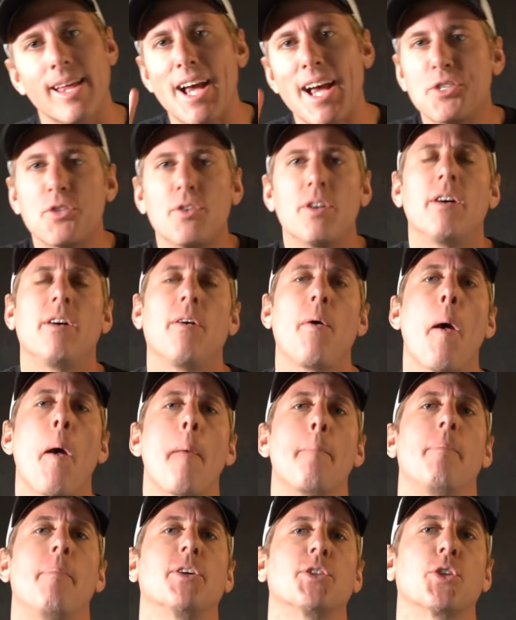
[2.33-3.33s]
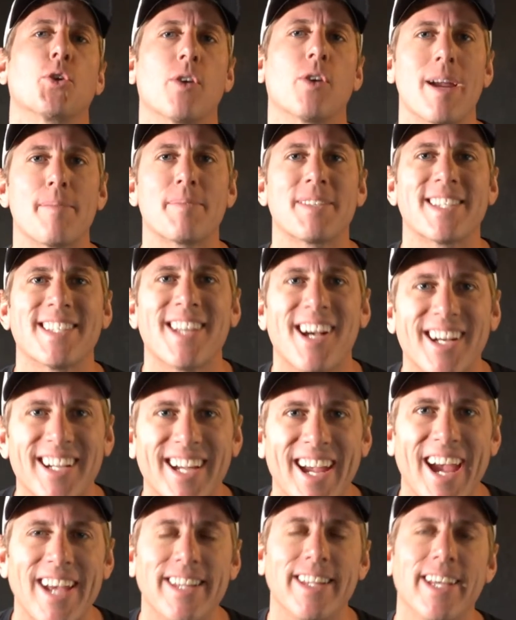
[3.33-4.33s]
As you know, muscle cramps
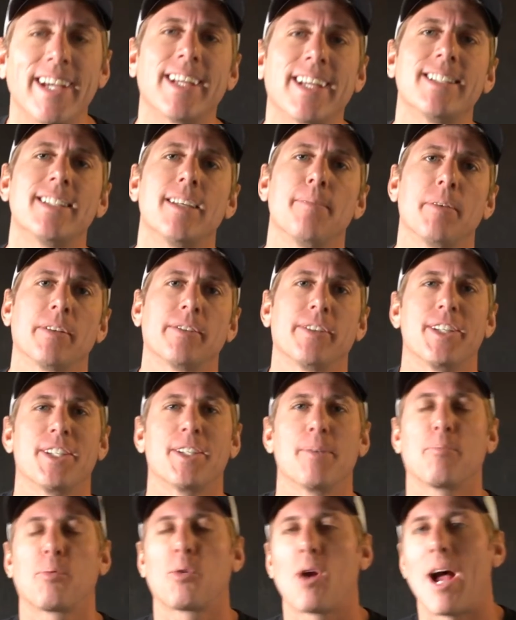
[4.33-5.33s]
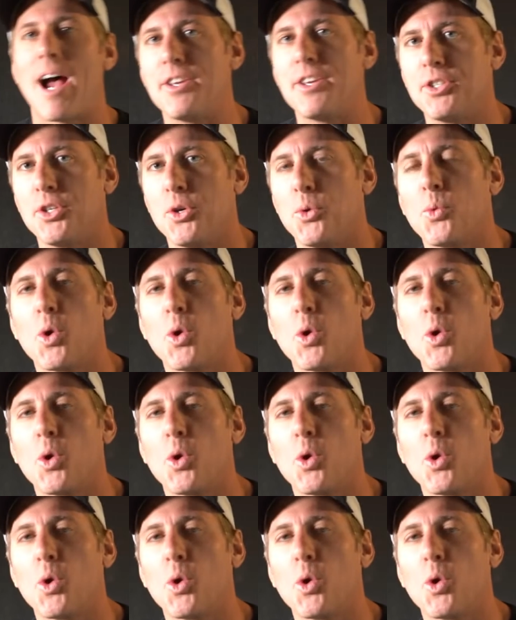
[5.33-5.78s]
suck and they can typically surprise you.